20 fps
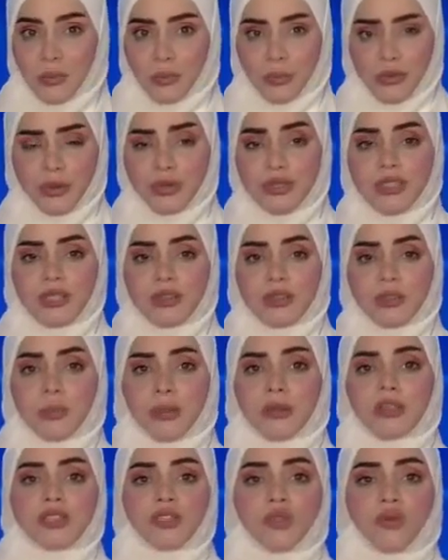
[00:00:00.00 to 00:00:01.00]
uprooted the
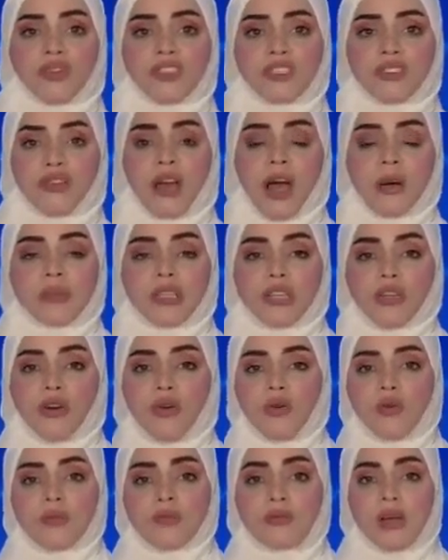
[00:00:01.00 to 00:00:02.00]
pillars of his family
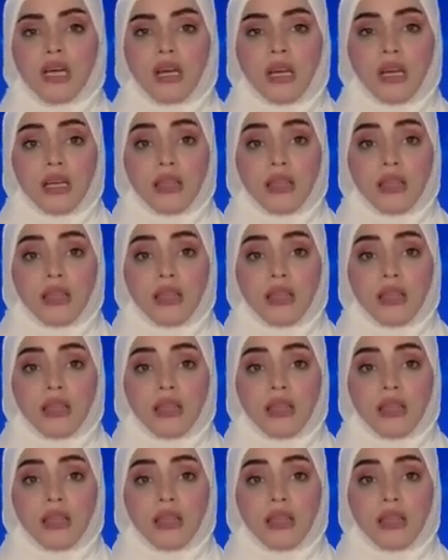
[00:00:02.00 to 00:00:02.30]
home